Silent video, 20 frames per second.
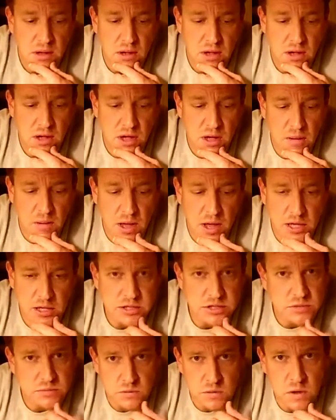I
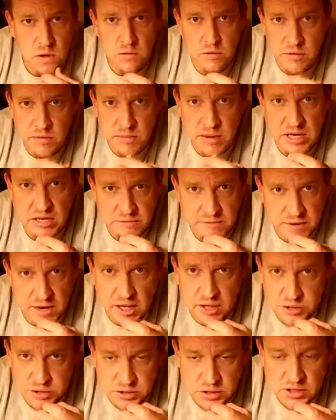just will go with the
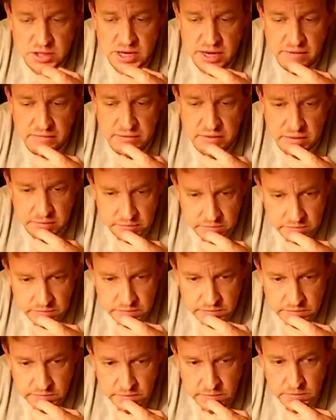manufacturer and have them
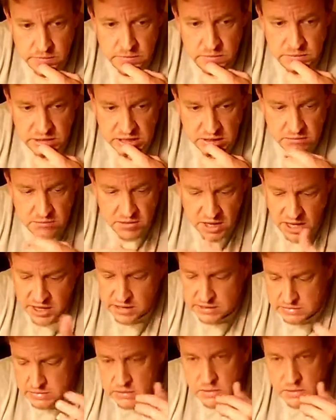get my